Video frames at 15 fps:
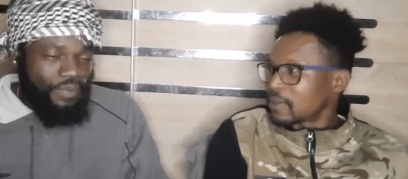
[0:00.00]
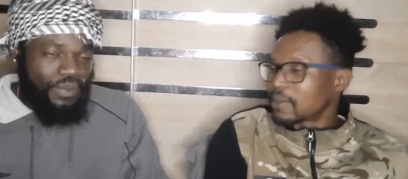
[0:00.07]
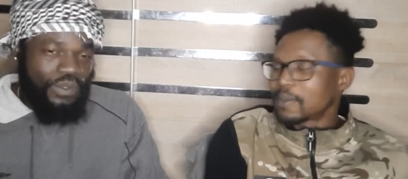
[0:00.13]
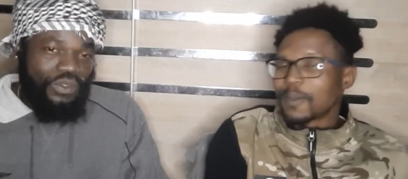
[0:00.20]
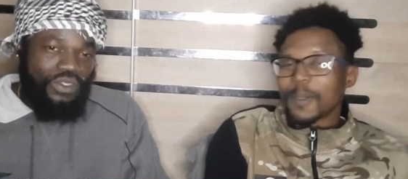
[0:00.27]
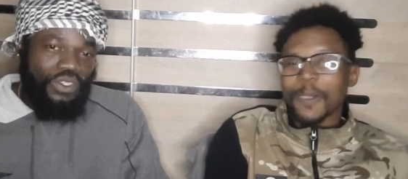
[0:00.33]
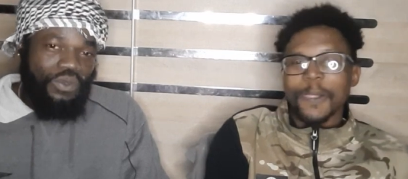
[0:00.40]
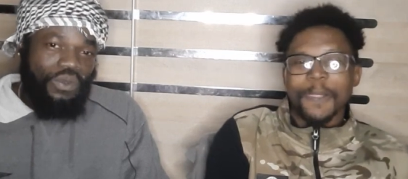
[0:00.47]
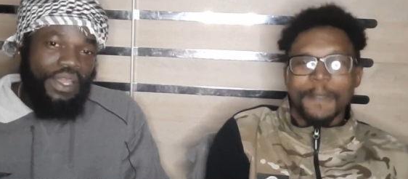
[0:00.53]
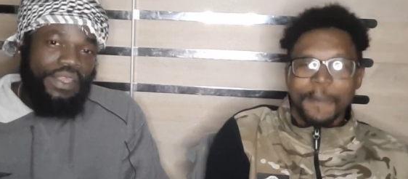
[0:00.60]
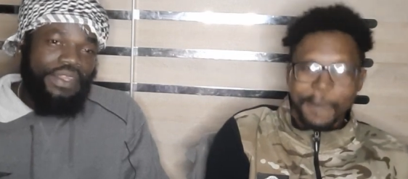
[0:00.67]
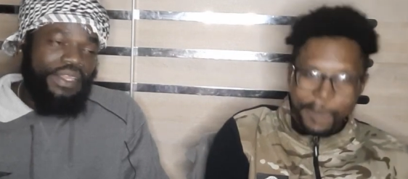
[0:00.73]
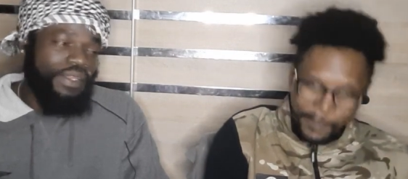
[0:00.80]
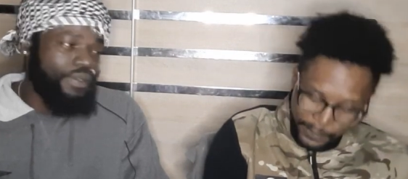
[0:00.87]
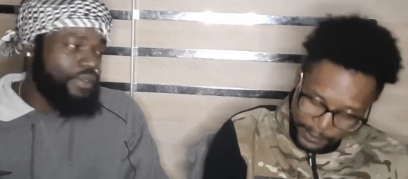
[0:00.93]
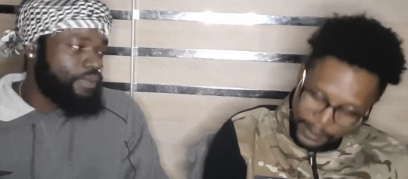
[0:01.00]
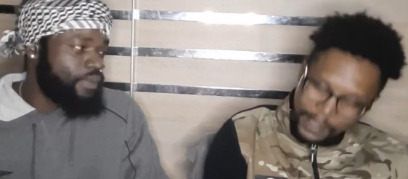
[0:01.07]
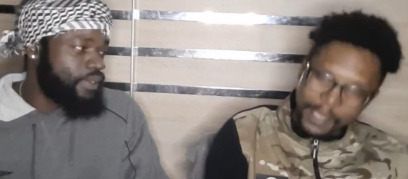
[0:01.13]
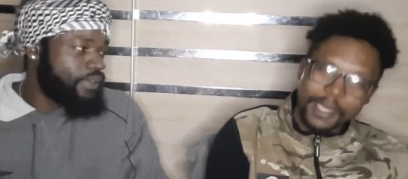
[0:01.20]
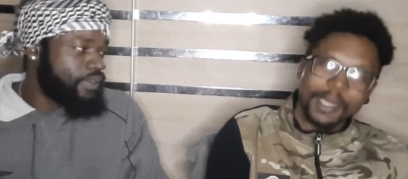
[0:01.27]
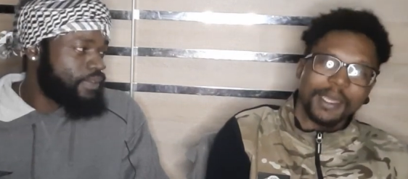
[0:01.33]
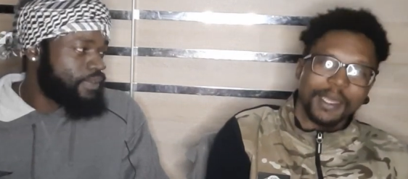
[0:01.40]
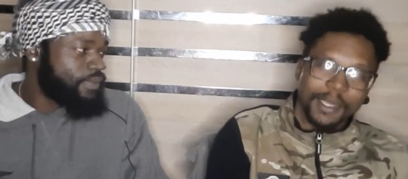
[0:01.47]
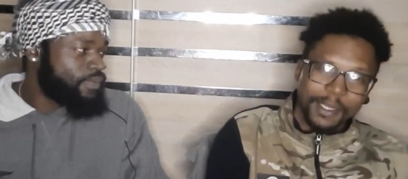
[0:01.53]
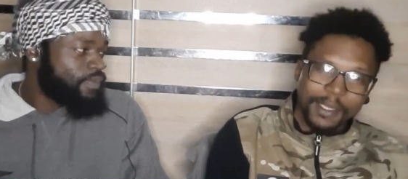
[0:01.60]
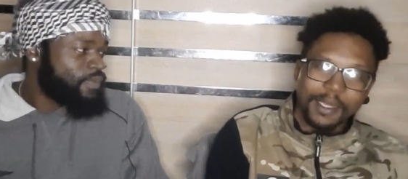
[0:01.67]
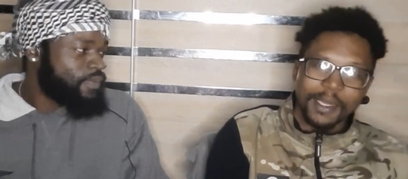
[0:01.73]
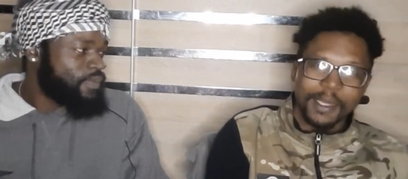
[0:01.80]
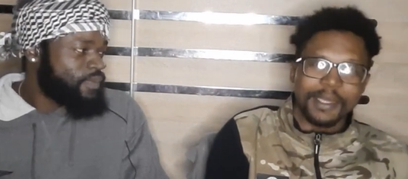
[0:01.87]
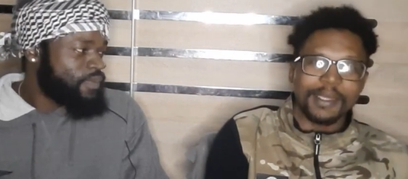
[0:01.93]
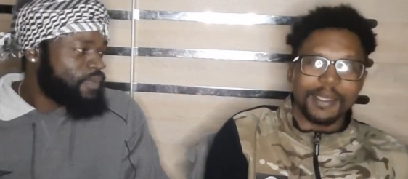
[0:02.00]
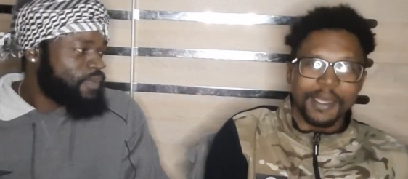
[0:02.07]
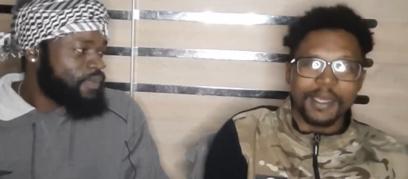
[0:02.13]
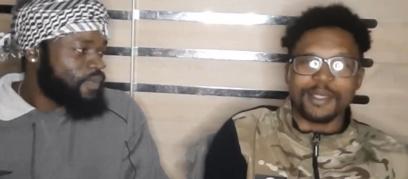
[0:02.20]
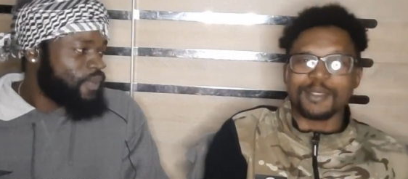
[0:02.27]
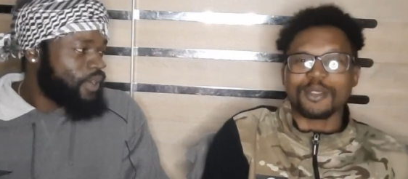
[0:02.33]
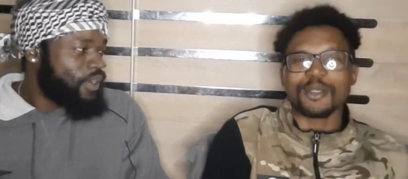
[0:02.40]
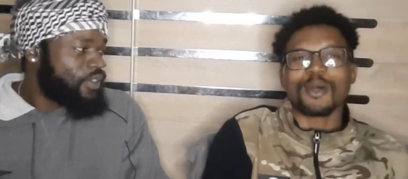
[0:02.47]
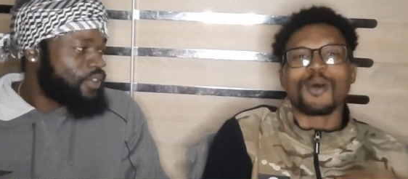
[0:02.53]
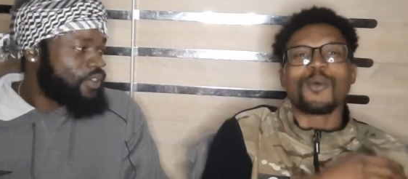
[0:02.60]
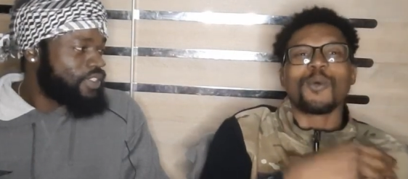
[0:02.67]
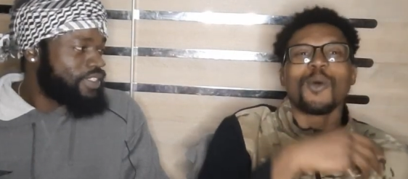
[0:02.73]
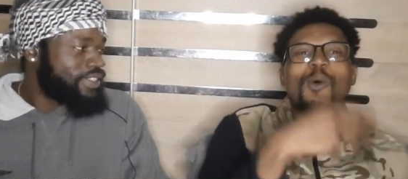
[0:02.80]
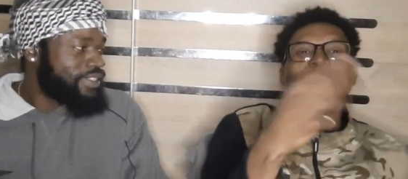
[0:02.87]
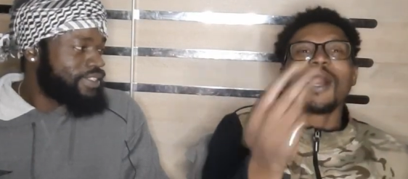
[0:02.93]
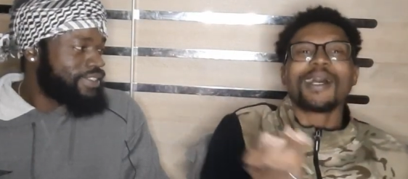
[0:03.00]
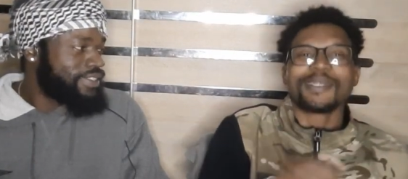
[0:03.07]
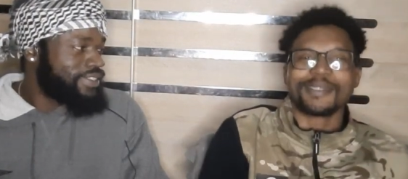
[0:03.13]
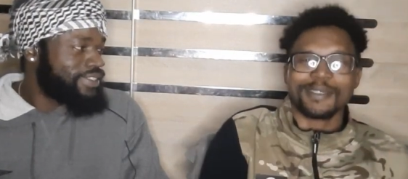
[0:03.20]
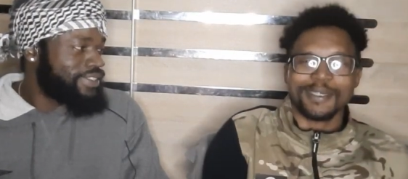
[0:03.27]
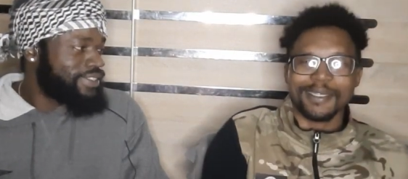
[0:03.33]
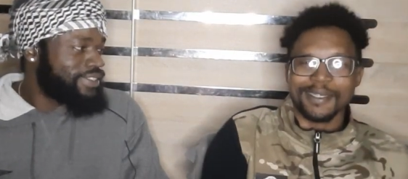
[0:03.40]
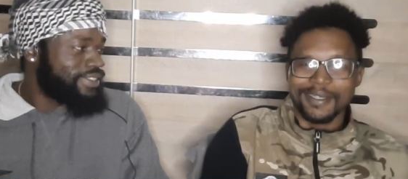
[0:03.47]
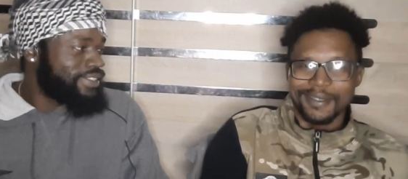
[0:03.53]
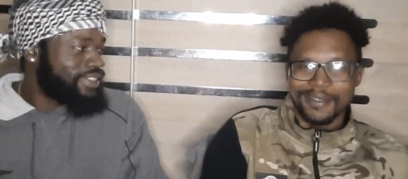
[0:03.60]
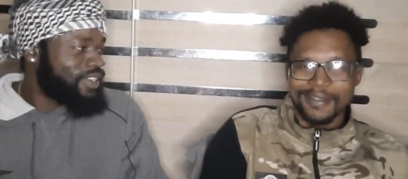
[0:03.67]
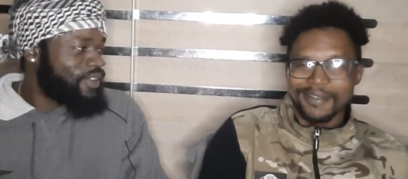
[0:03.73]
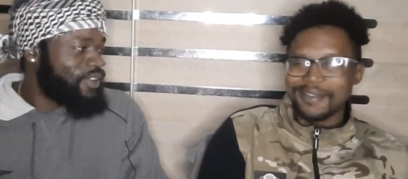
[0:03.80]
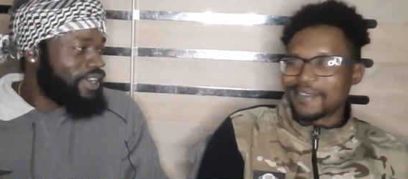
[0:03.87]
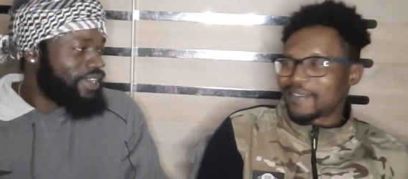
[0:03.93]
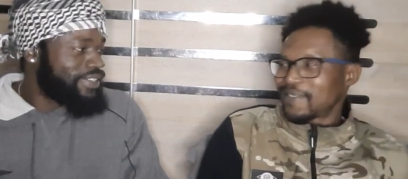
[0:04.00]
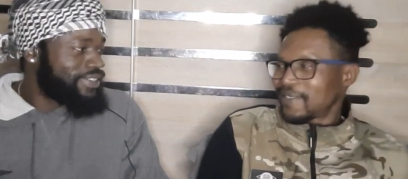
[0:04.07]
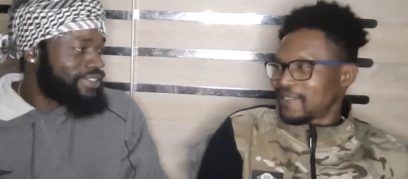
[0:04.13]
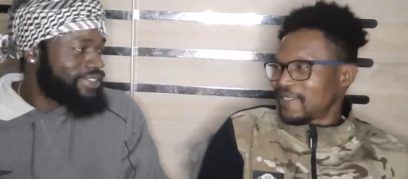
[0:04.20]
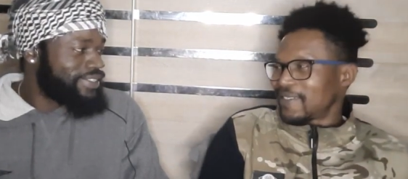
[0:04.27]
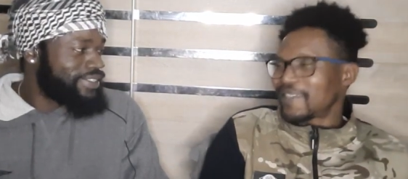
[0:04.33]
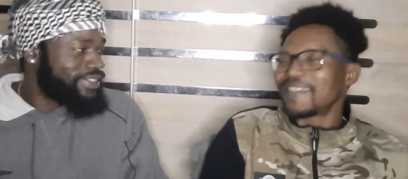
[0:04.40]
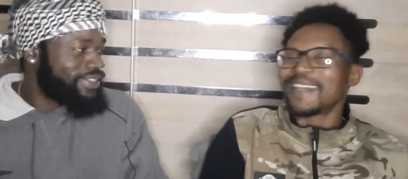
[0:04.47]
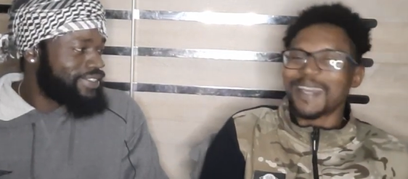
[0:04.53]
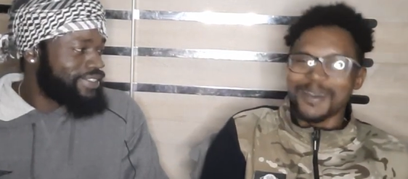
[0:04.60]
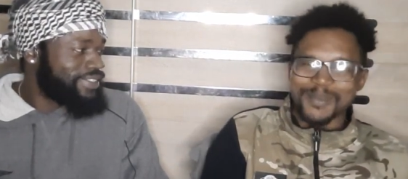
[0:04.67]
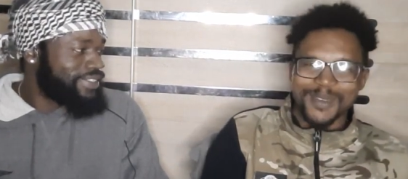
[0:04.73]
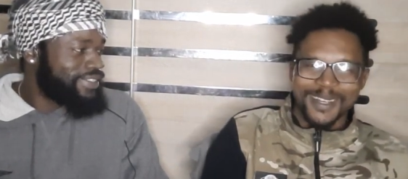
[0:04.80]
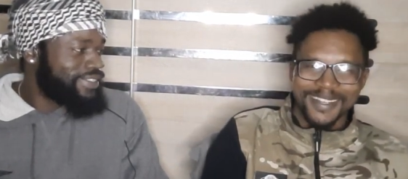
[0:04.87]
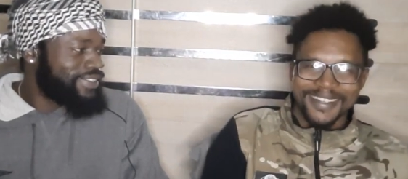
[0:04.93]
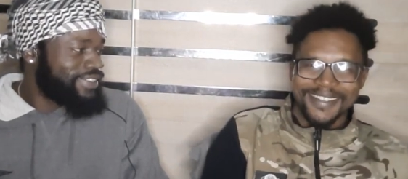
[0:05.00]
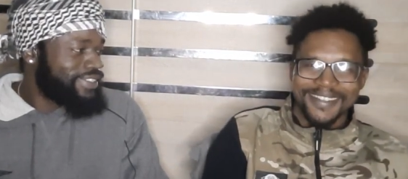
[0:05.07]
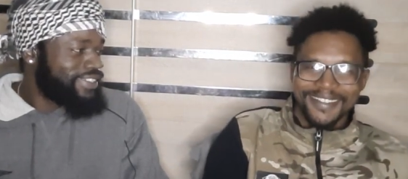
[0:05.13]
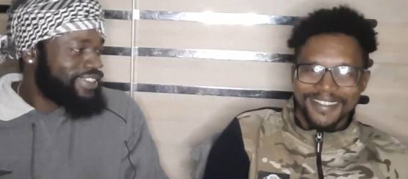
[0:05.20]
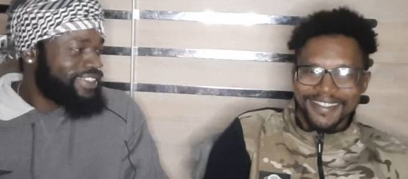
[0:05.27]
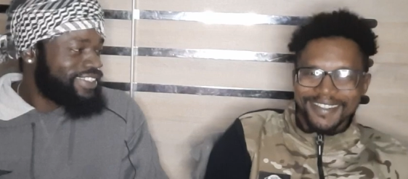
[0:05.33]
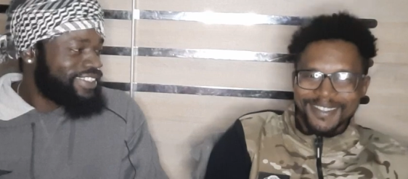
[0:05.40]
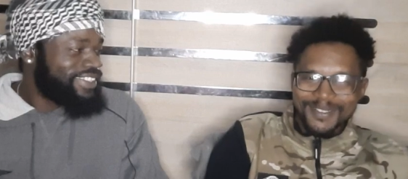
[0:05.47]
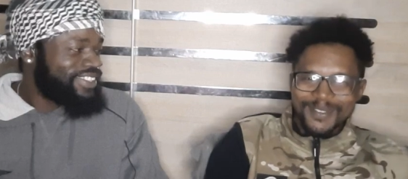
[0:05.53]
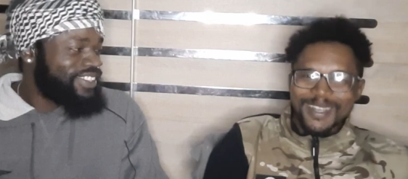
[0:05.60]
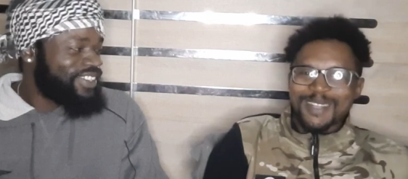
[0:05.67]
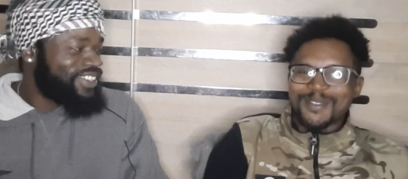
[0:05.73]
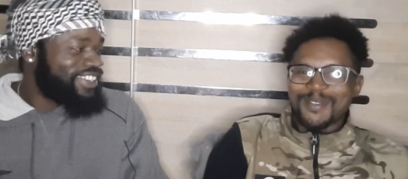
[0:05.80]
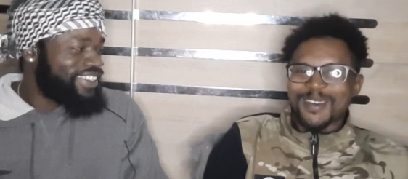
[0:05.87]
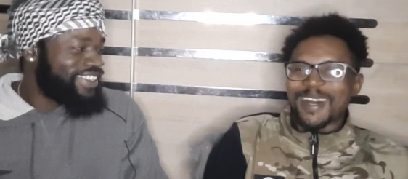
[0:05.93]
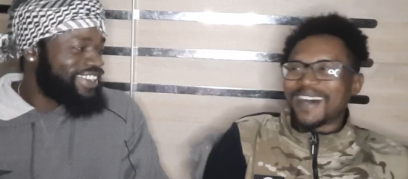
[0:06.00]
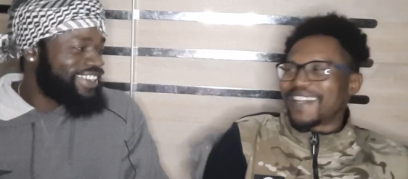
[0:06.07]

Speaker 1: music we are dealing with, Yeah, yeah, yeah. So, we want... Yeah, man. Man so, for